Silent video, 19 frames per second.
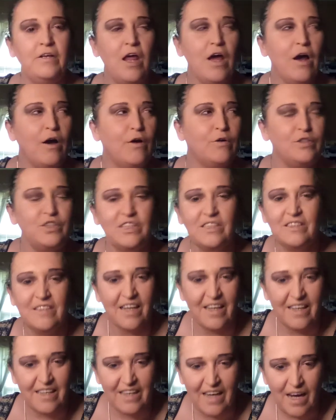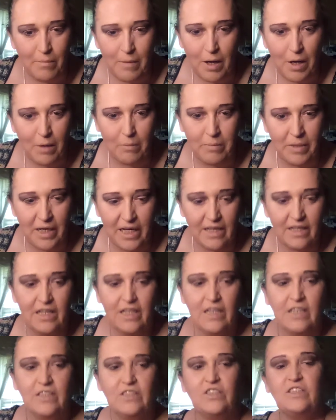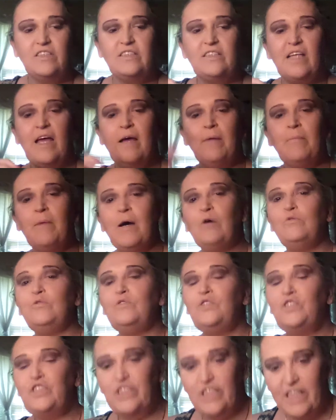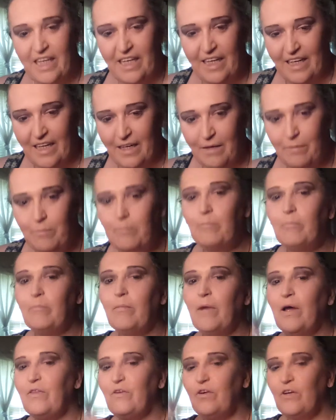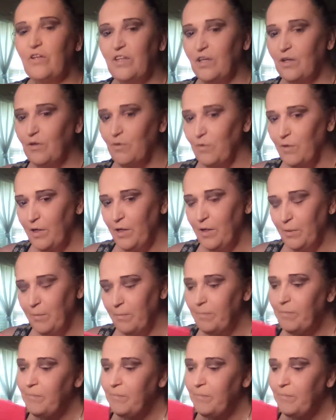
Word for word: No, she's not an MOB. She's the MOG, mother of the groom.